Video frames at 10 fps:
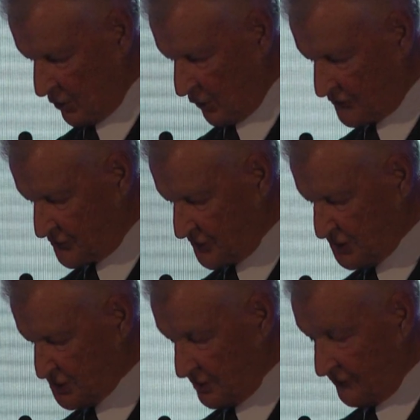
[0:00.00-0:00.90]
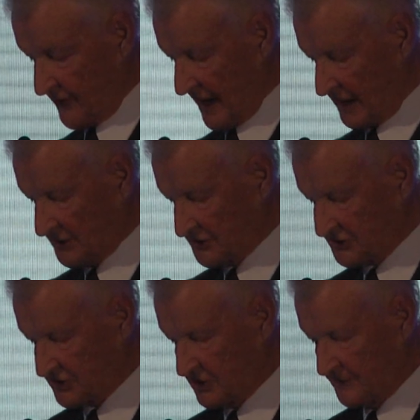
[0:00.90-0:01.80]
of regional
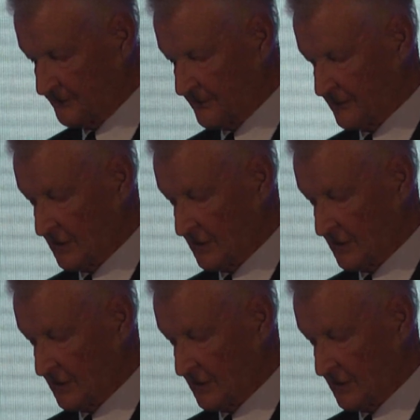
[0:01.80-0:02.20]
violence